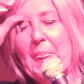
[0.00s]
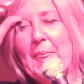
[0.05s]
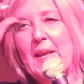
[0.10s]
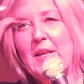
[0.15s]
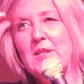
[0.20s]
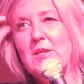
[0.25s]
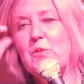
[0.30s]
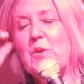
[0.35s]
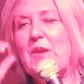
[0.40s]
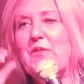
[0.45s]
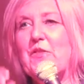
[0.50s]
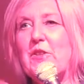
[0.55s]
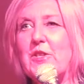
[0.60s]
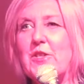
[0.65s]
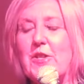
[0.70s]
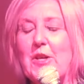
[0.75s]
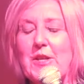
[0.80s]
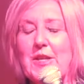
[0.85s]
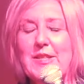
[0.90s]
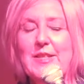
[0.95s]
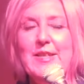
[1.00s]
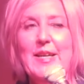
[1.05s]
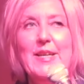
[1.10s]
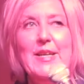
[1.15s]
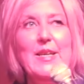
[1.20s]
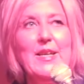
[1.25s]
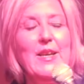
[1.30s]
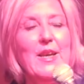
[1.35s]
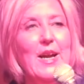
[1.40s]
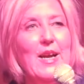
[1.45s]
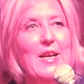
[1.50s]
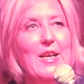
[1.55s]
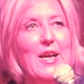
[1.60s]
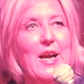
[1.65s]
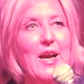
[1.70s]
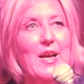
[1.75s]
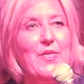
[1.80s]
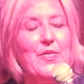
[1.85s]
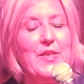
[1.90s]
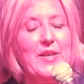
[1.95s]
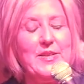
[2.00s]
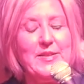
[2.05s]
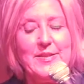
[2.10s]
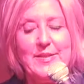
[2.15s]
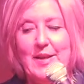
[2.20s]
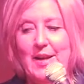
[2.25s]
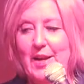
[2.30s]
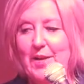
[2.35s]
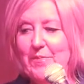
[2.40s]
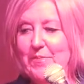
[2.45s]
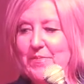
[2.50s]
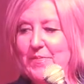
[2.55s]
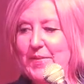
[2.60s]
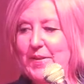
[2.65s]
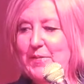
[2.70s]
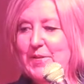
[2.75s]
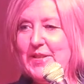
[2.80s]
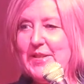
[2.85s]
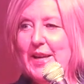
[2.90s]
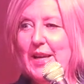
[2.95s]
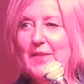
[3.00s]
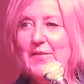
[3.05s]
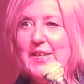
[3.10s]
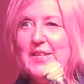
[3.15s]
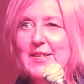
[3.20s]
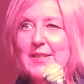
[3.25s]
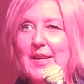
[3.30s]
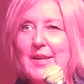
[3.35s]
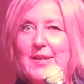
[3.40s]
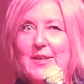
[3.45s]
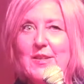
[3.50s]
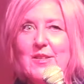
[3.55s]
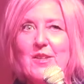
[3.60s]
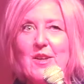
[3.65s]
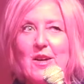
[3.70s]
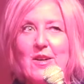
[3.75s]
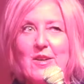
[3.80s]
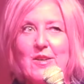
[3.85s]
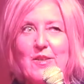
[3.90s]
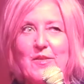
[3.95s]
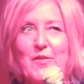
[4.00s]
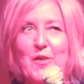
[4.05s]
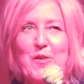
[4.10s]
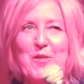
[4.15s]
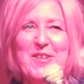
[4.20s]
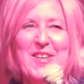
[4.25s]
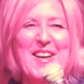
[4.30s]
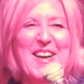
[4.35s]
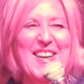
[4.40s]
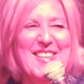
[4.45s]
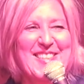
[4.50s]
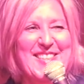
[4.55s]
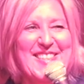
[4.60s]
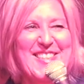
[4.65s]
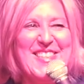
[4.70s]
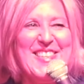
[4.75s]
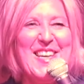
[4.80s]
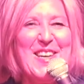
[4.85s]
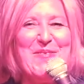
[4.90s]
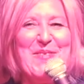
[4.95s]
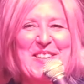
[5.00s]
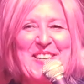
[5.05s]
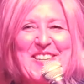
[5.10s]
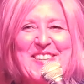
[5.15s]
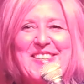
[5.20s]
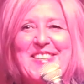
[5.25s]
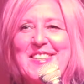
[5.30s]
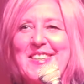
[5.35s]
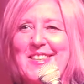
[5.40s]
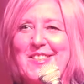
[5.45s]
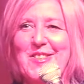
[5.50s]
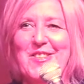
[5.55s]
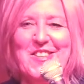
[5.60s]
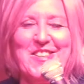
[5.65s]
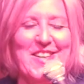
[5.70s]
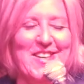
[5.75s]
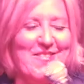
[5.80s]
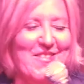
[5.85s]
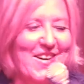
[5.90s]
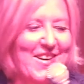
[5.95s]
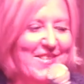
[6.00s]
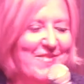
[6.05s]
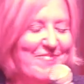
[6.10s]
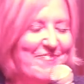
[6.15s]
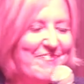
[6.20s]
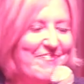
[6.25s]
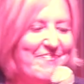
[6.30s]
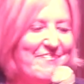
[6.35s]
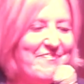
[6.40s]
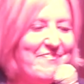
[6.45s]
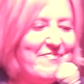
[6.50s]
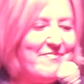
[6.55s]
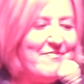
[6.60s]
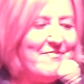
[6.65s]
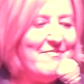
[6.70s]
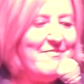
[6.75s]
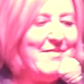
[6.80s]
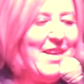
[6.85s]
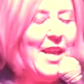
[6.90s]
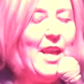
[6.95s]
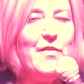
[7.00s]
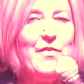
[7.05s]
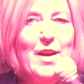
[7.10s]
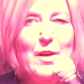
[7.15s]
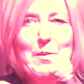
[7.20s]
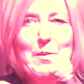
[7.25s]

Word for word: So when I first started dating, I got this. Um, it was kind of exciting to talk on the phone to guys. It's like being a teenager again, right? And I found